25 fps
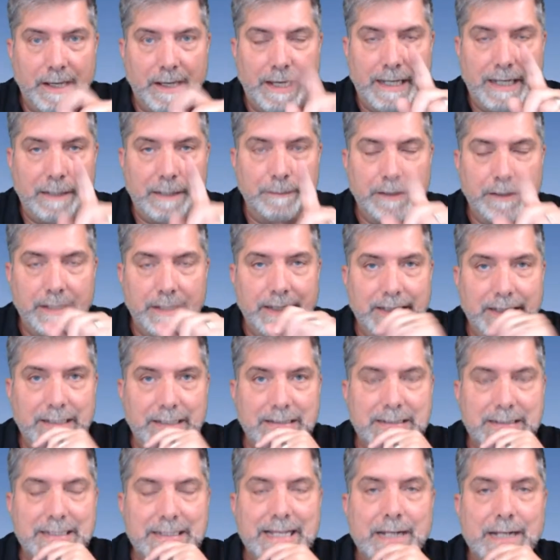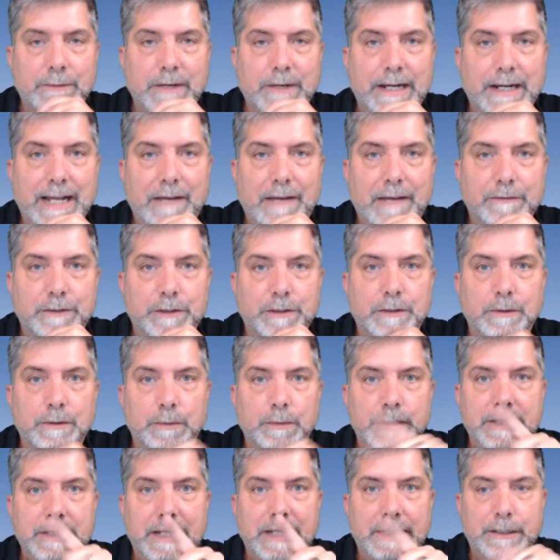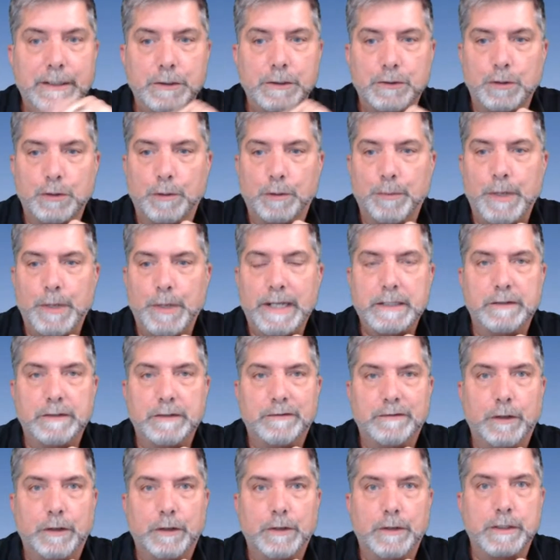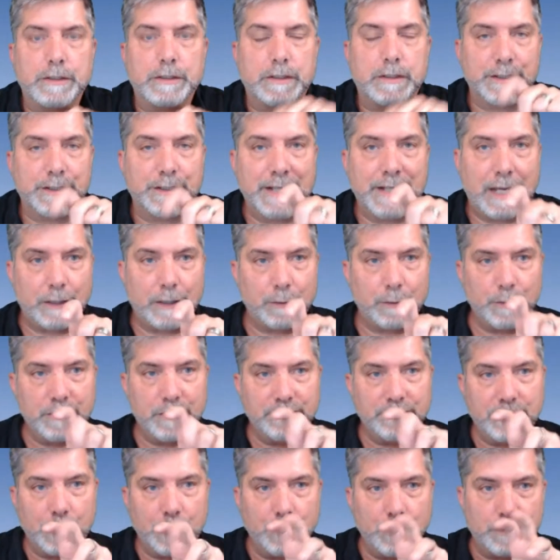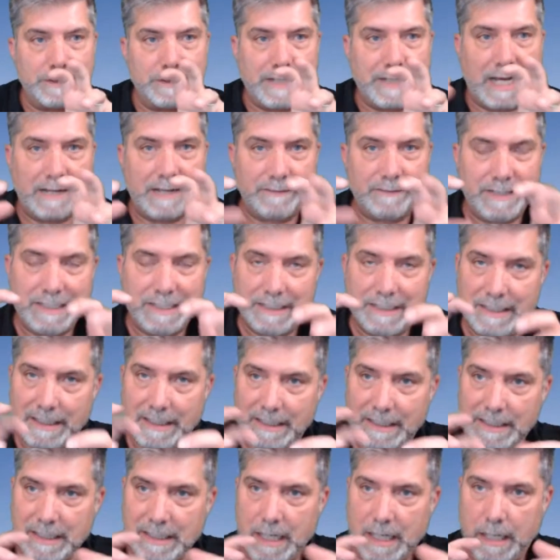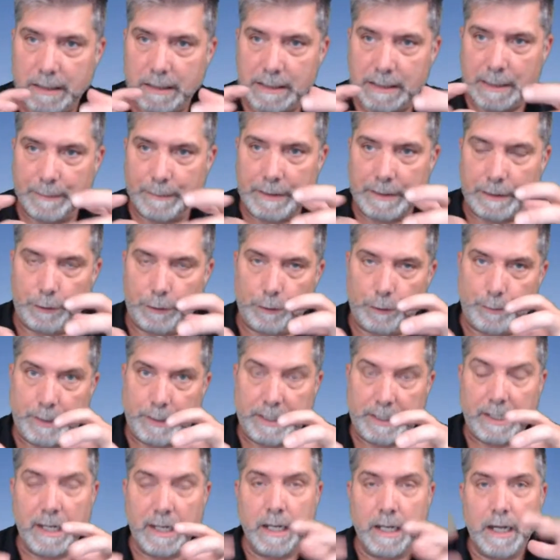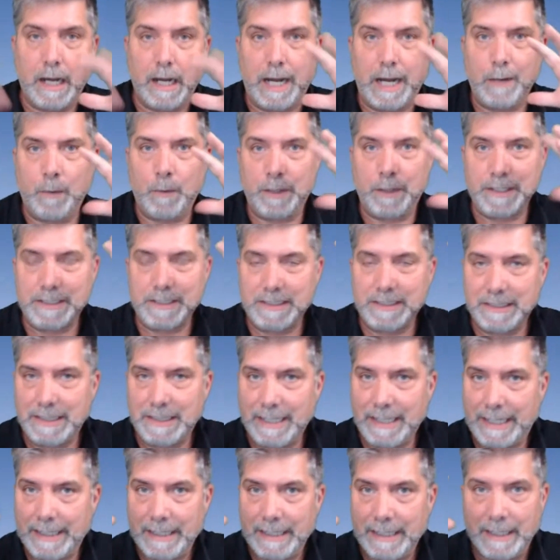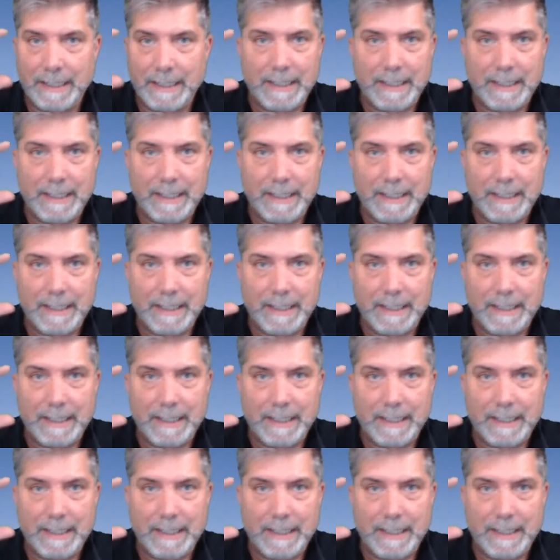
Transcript: And I'm going to get into that right after we take this short break to focus, because now that we've dived into this concept a little bit, I want us to get